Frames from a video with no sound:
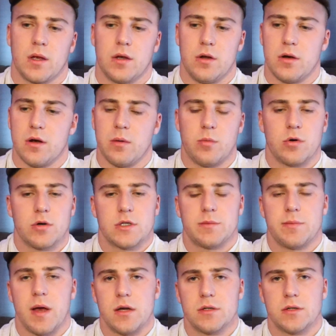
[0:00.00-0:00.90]
You're no more
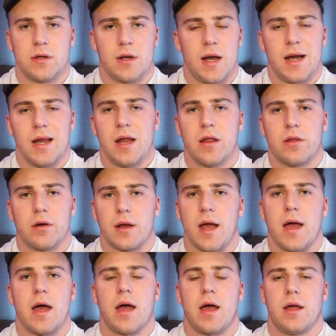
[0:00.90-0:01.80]
special than any other
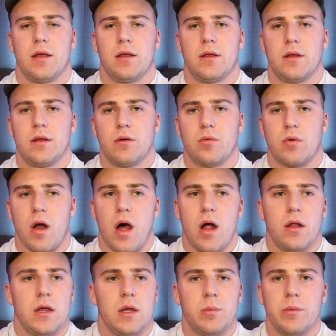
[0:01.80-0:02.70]
guy. We're
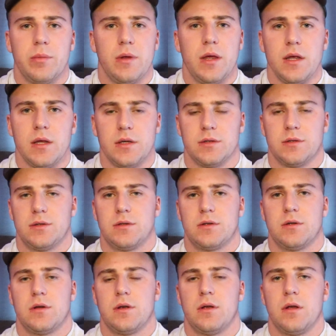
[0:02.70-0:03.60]
all human beings.